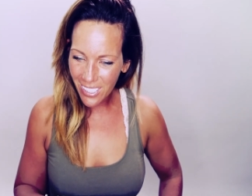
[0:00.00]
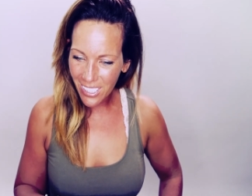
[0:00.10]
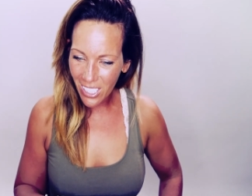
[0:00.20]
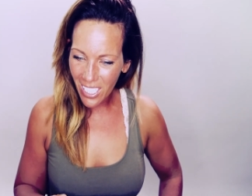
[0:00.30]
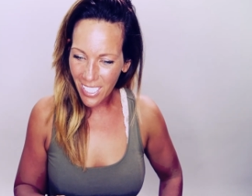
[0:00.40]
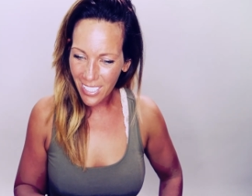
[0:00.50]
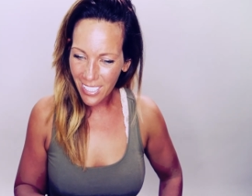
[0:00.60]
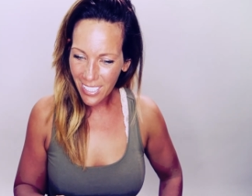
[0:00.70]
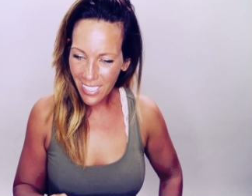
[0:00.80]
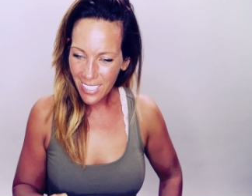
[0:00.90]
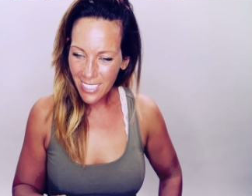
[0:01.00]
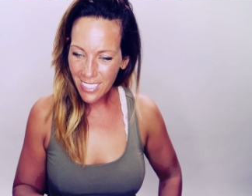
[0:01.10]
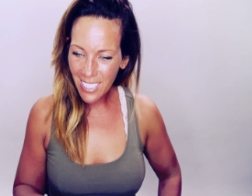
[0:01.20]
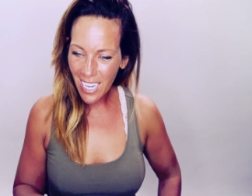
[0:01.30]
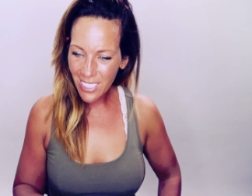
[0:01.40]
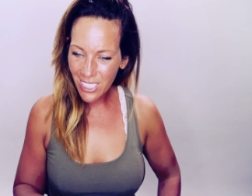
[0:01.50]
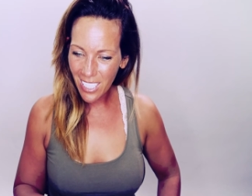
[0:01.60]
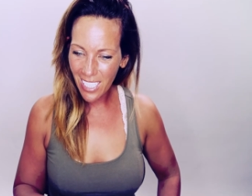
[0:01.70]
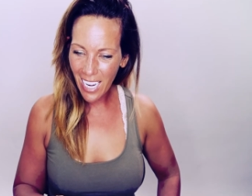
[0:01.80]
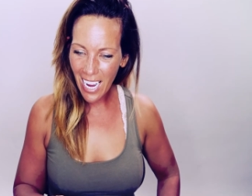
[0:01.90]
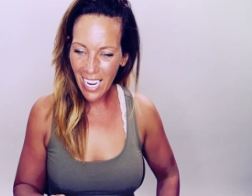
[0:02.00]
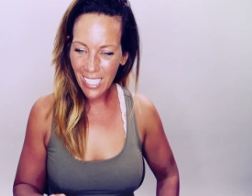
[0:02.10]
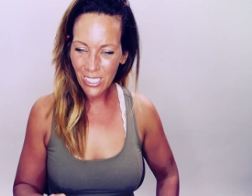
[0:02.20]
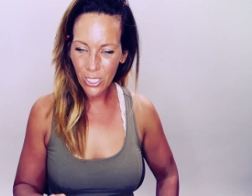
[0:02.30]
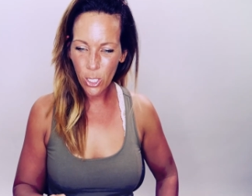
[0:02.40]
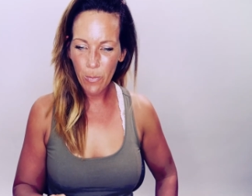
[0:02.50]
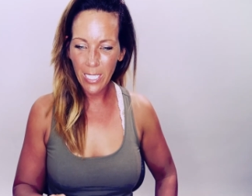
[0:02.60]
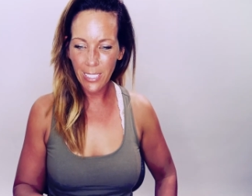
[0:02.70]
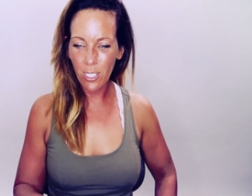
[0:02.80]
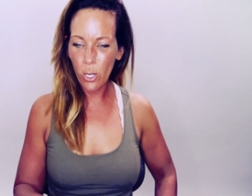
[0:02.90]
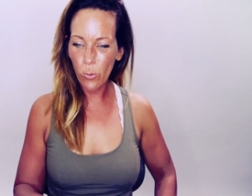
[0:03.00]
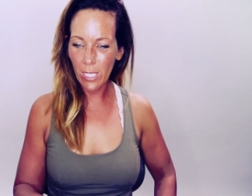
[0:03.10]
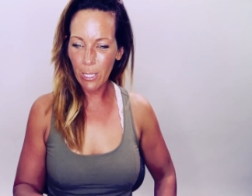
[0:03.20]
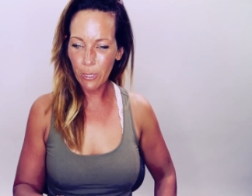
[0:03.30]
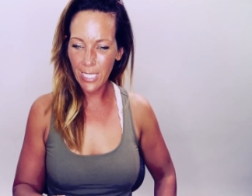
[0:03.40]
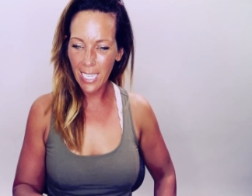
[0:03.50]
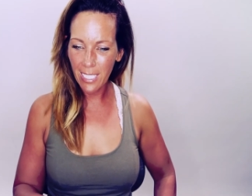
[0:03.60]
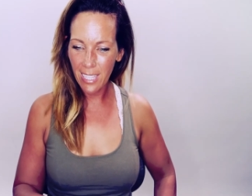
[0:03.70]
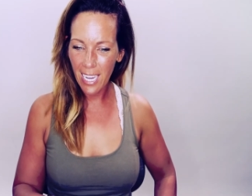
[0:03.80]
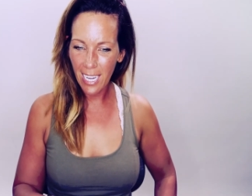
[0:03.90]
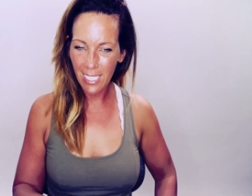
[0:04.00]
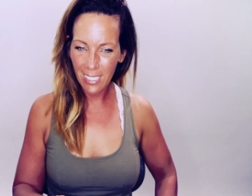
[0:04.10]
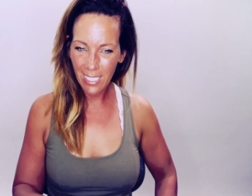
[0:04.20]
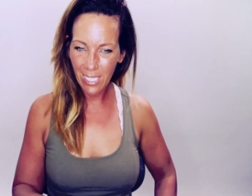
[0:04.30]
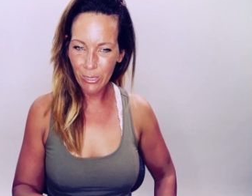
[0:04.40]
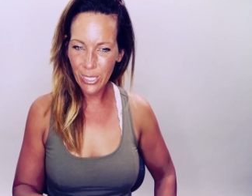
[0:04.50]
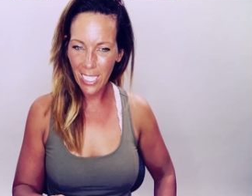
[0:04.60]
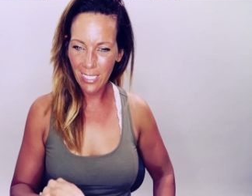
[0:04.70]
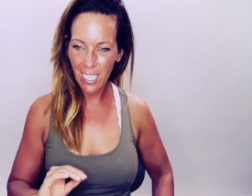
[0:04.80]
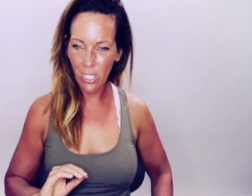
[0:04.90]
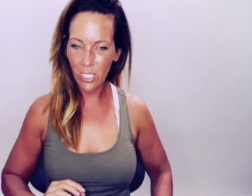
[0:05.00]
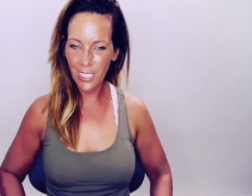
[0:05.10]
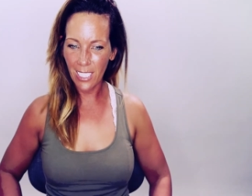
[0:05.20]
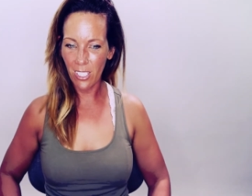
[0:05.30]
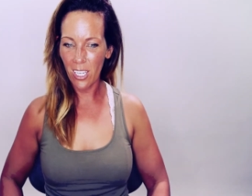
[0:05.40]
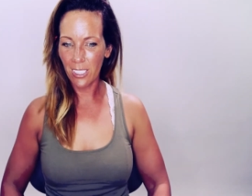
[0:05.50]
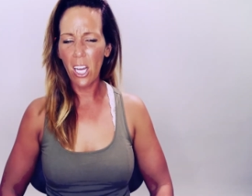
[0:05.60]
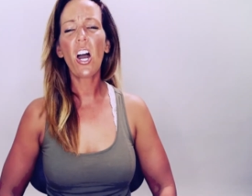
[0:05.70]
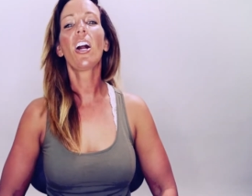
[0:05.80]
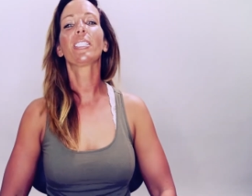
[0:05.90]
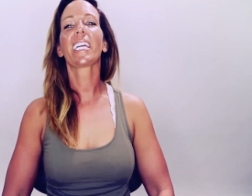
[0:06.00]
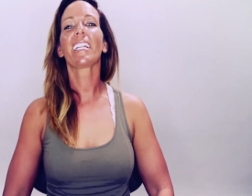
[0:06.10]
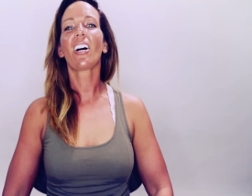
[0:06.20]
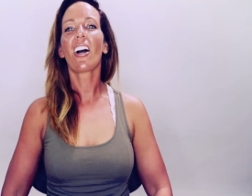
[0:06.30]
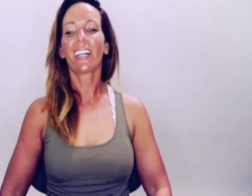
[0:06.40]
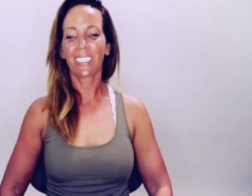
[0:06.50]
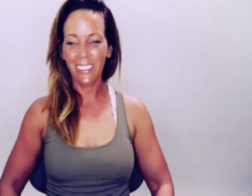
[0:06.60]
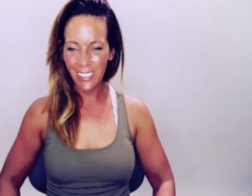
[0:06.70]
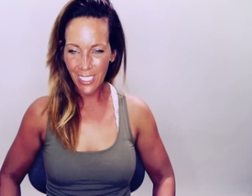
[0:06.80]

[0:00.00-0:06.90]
Good. Sasha, haha, you look amazing. Oh, well, I will take that. I will take that all day long. All day long.